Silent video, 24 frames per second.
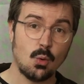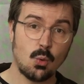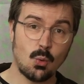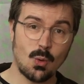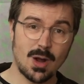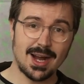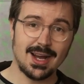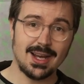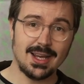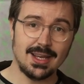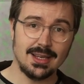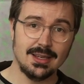
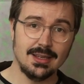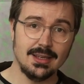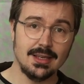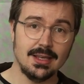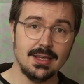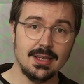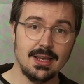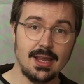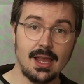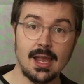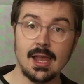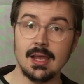why
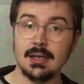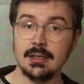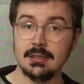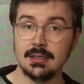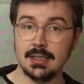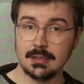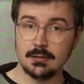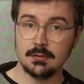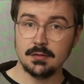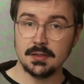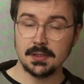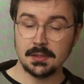in a
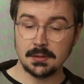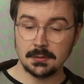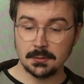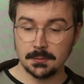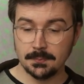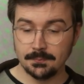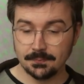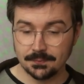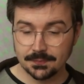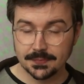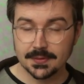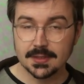later
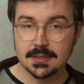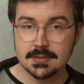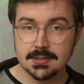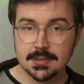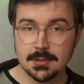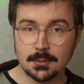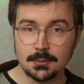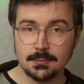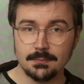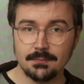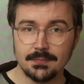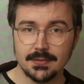video.
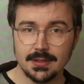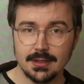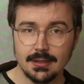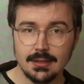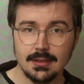So